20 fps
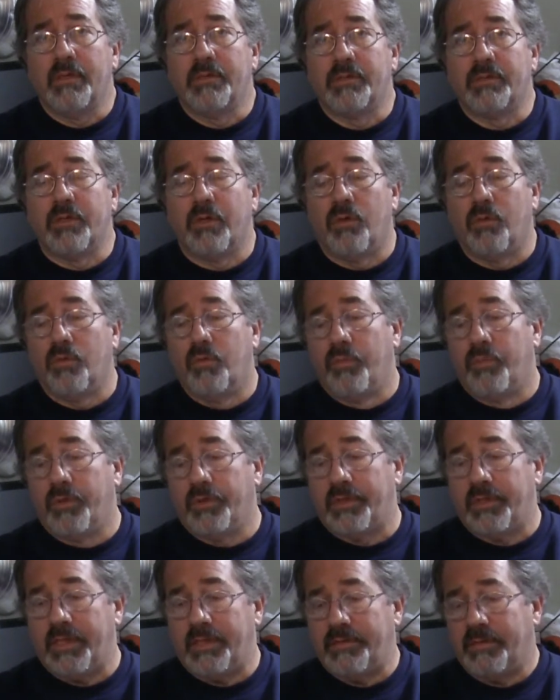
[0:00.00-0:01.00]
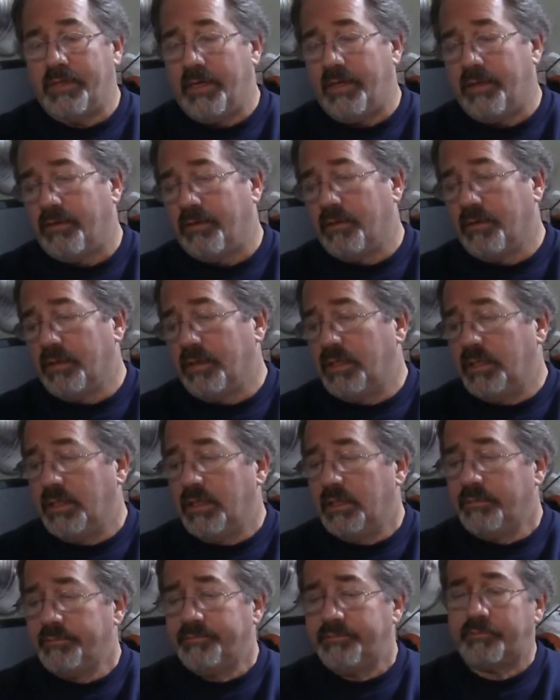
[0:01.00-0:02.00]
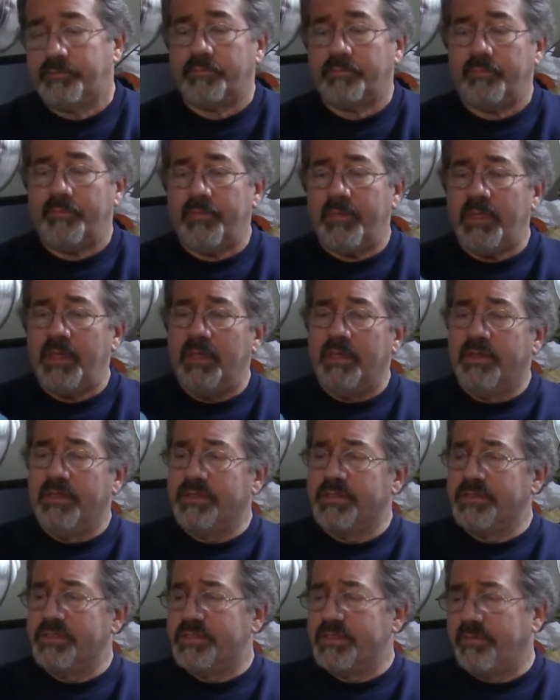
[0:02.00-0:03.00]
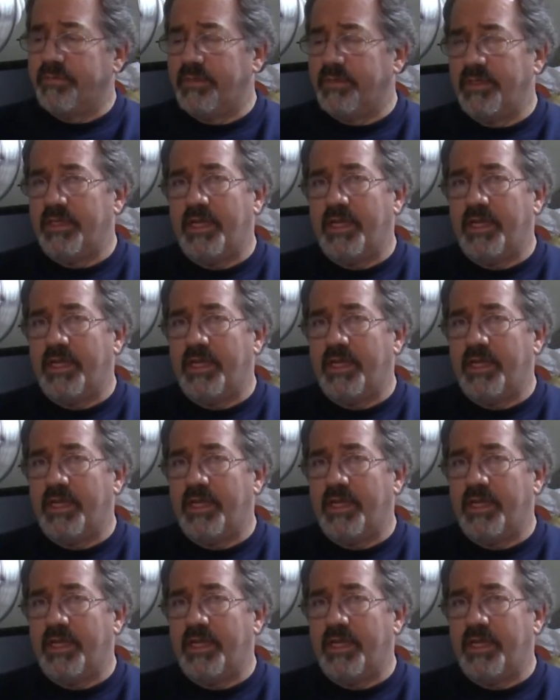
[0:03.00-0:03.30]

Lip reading: So we'll put that together. This is something